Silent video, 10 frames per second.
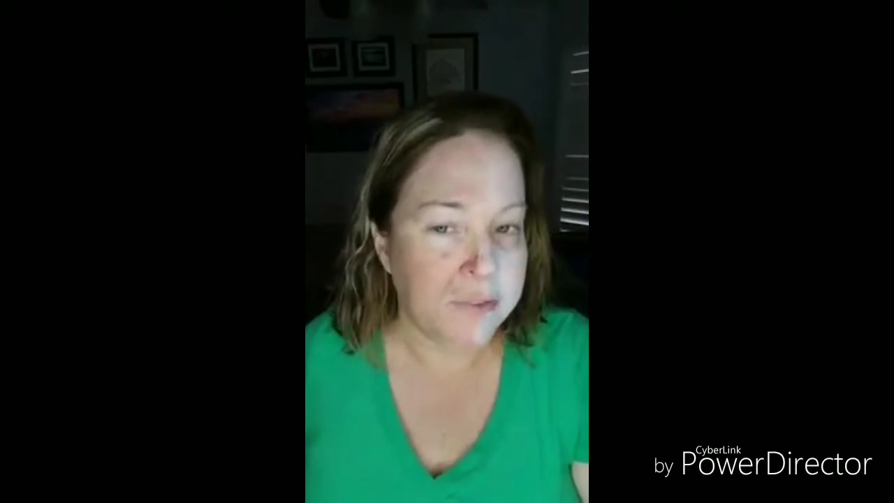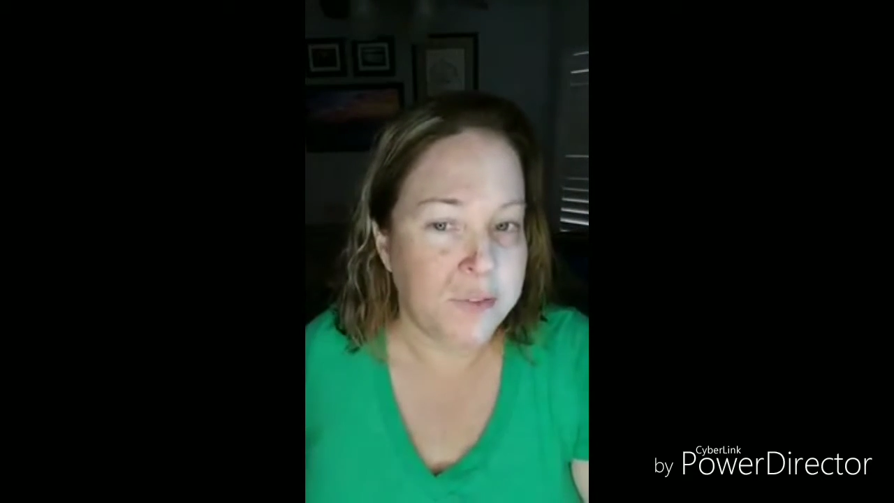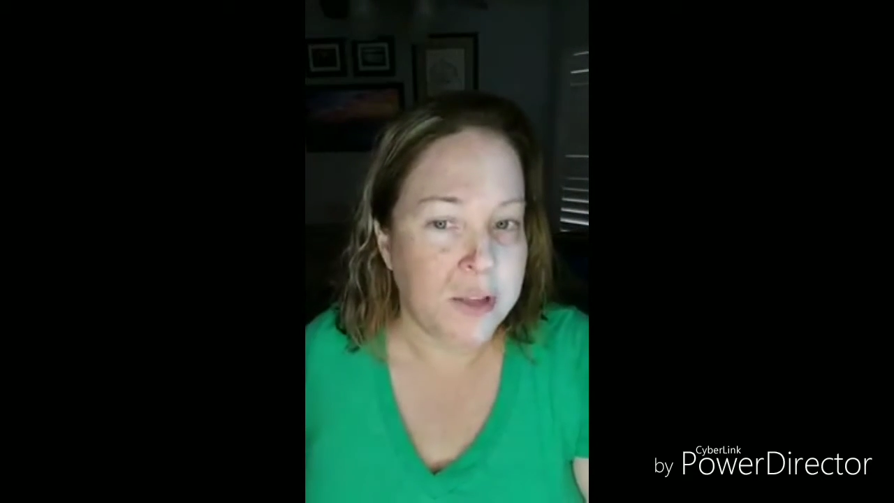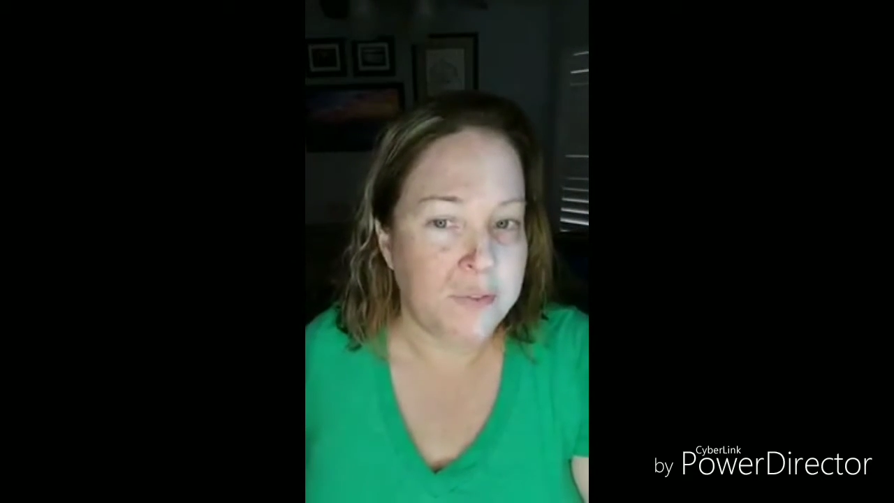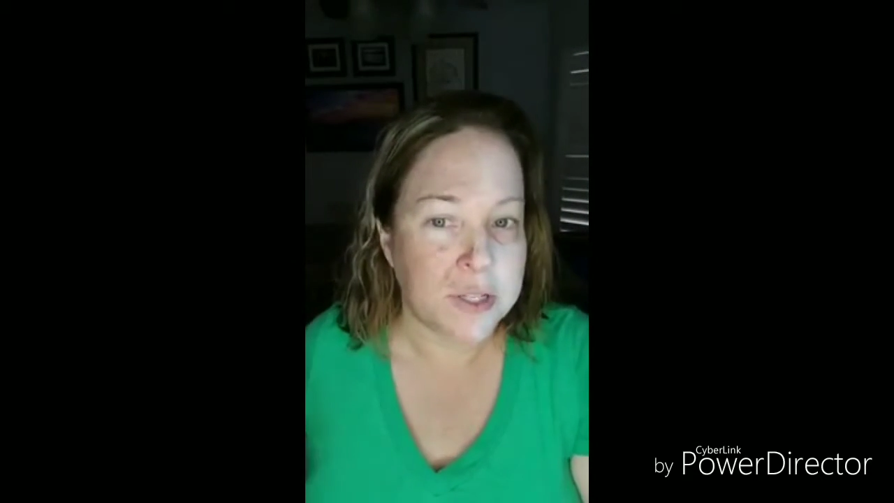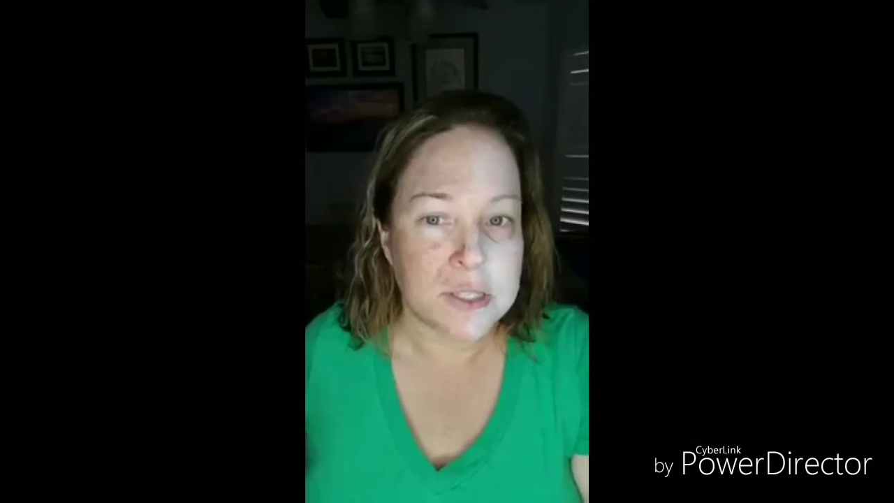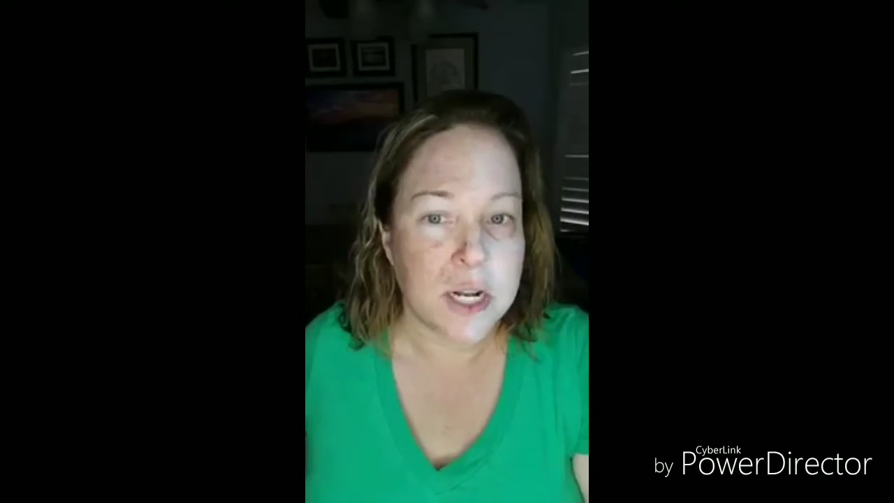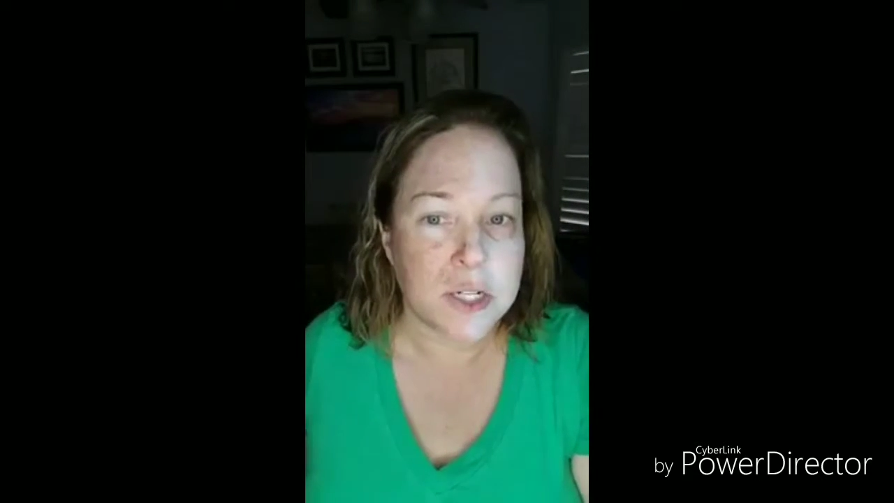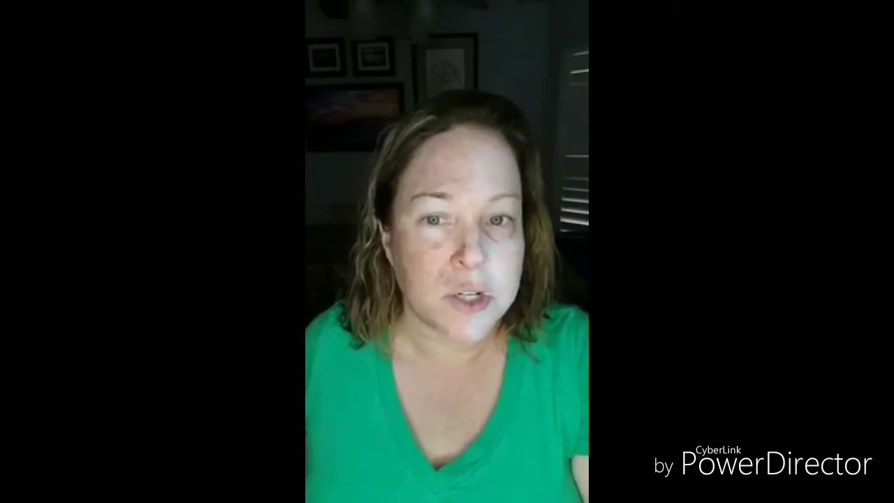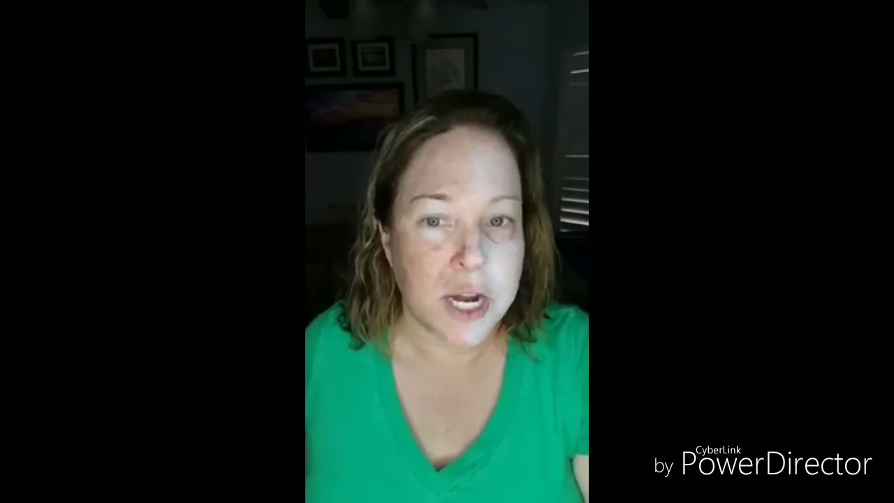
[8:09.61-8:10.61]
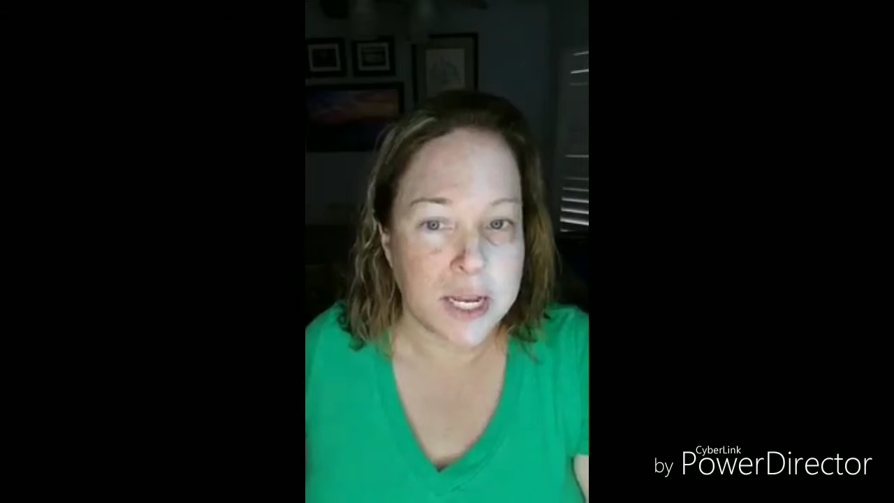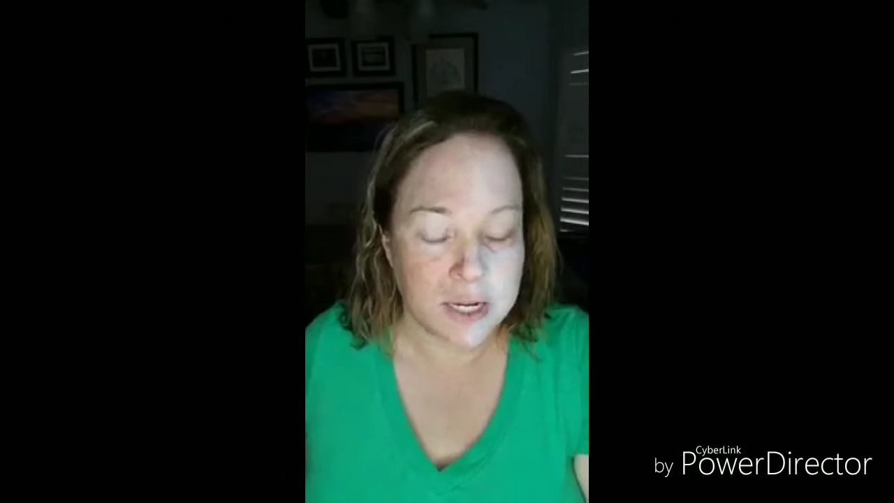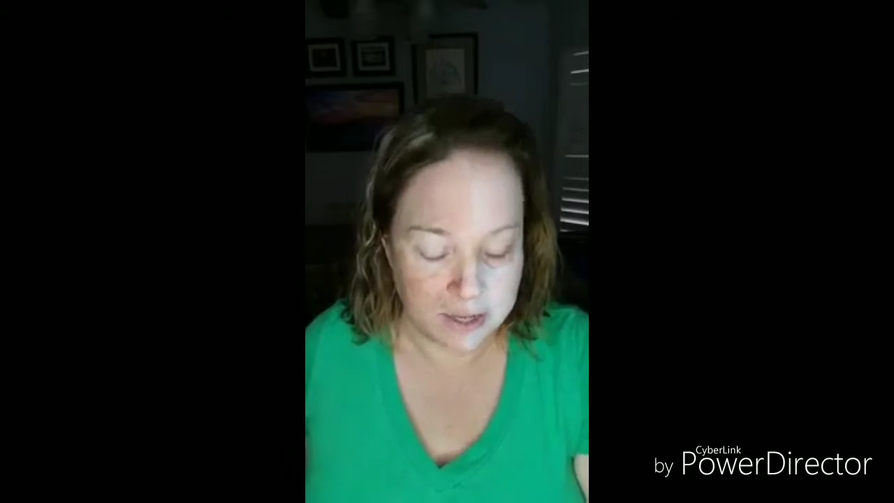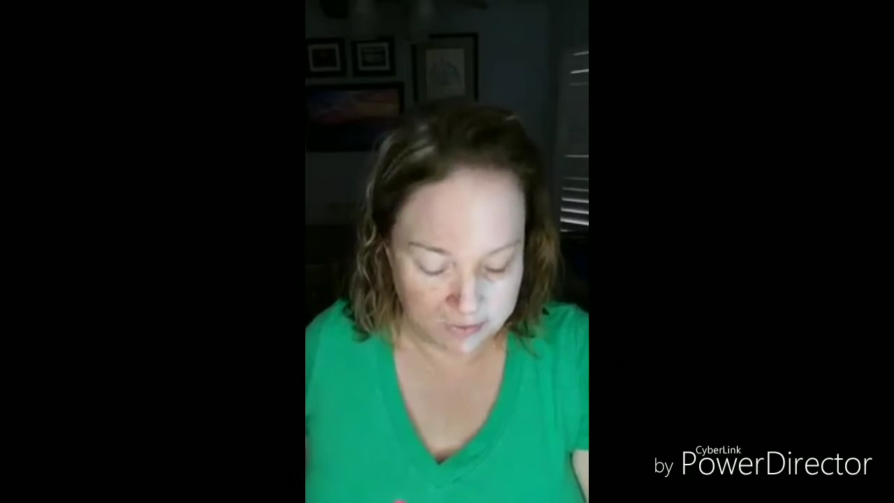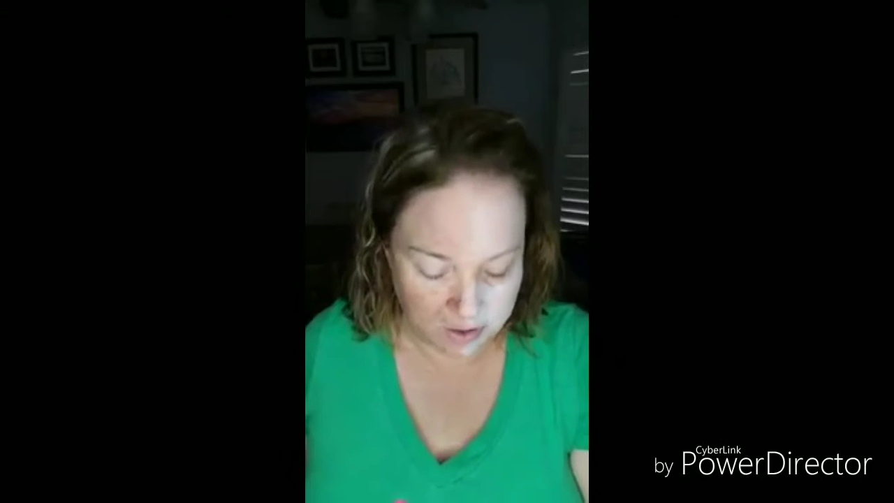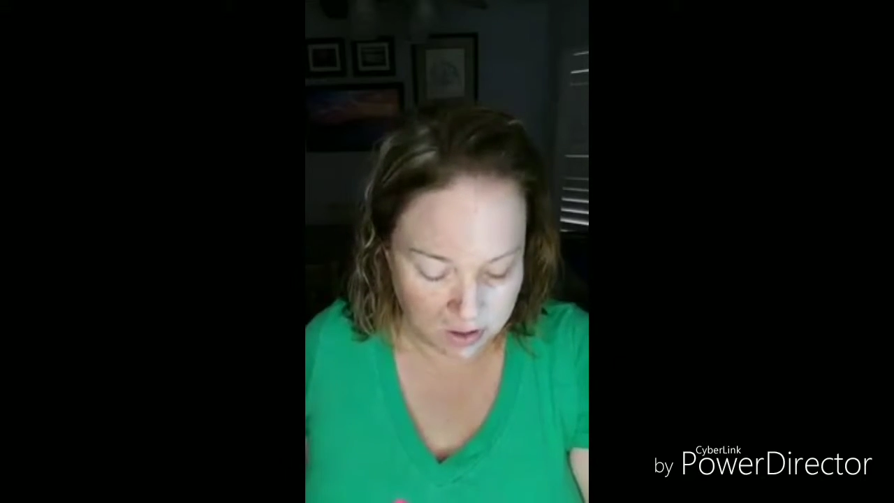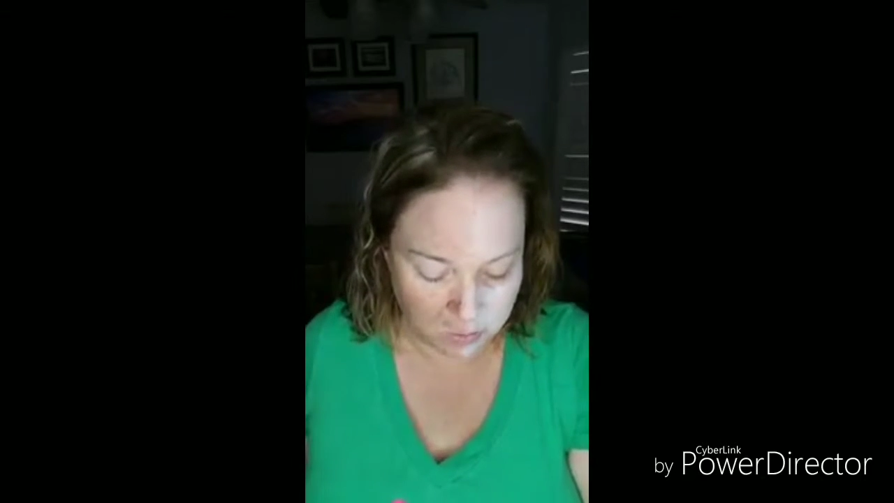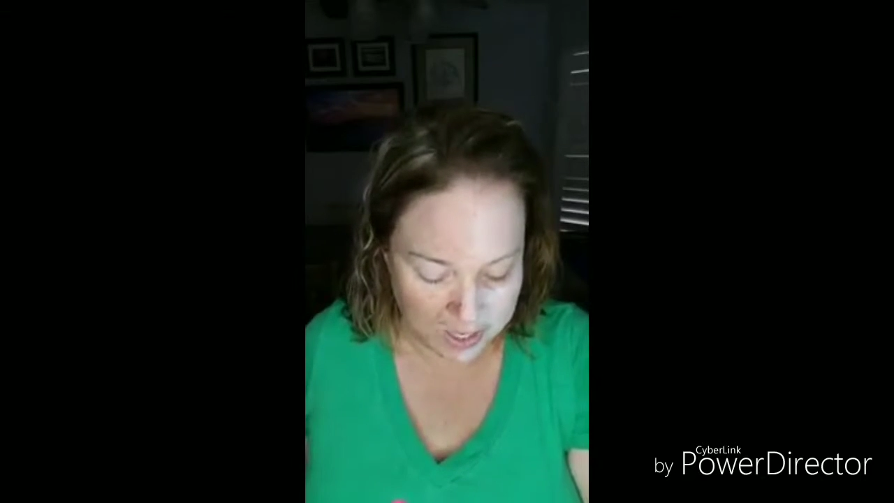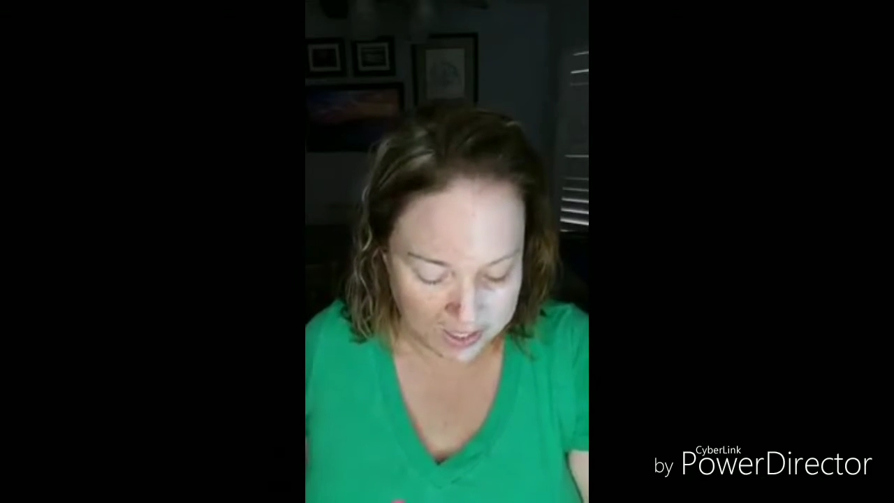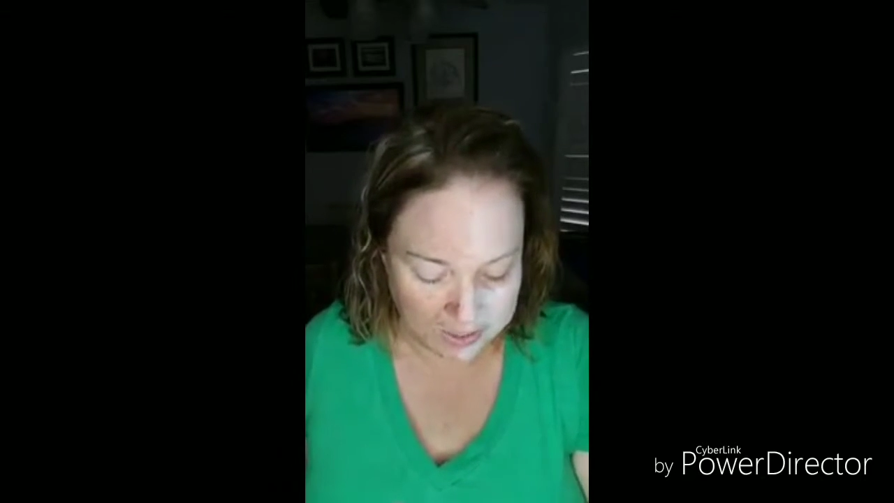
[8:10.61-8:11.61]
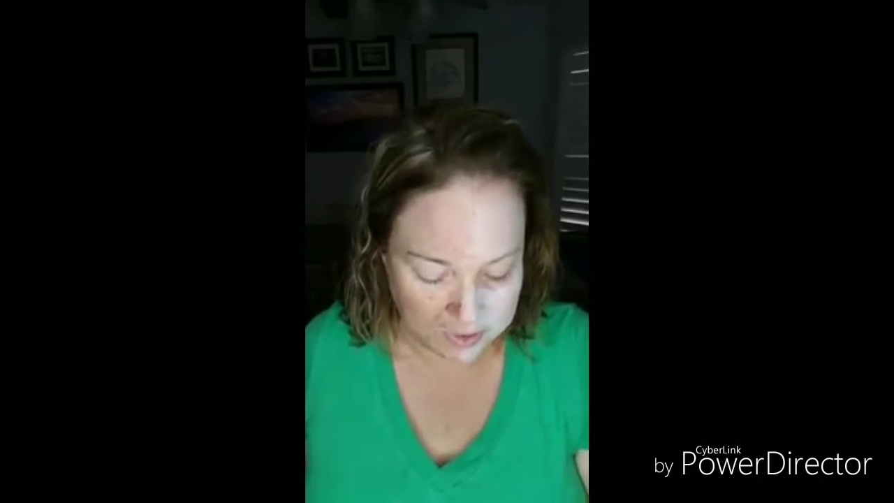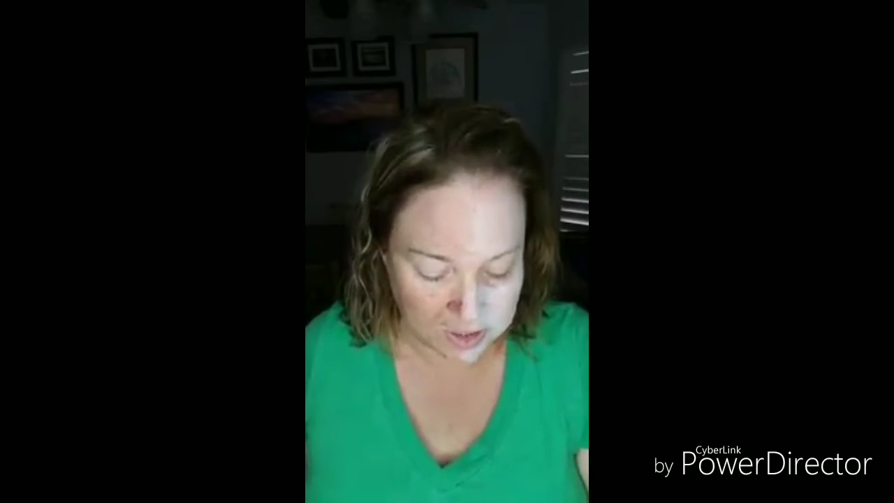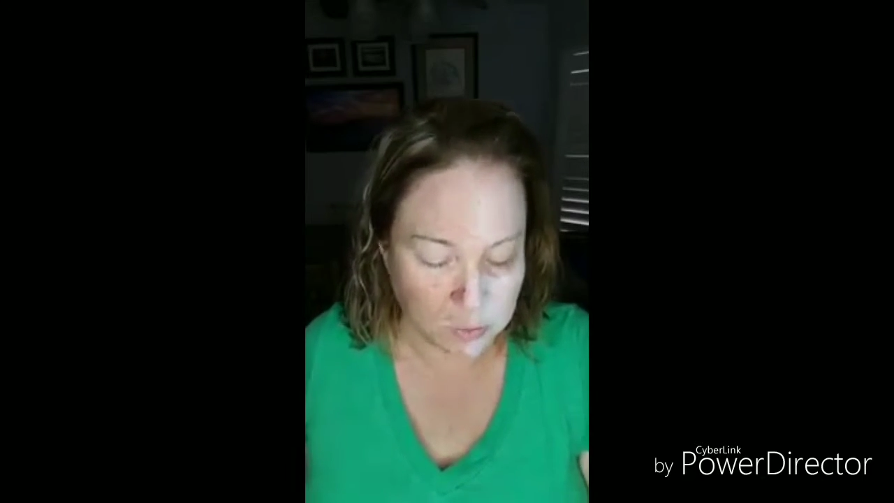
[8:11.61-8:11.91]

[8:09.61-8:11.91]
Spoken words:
and if it's not dry enough or wet enough,